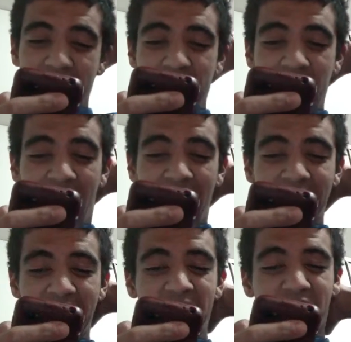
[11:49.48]
He
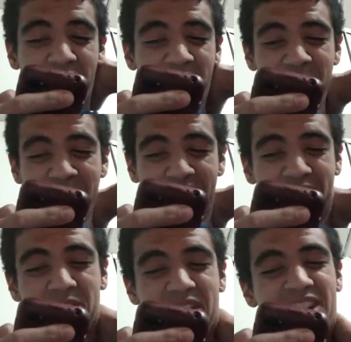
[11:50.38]
added no further
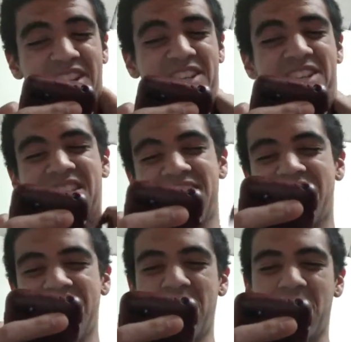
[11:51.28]
explanation to this
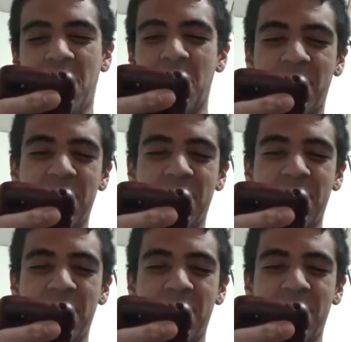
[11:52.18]
statement.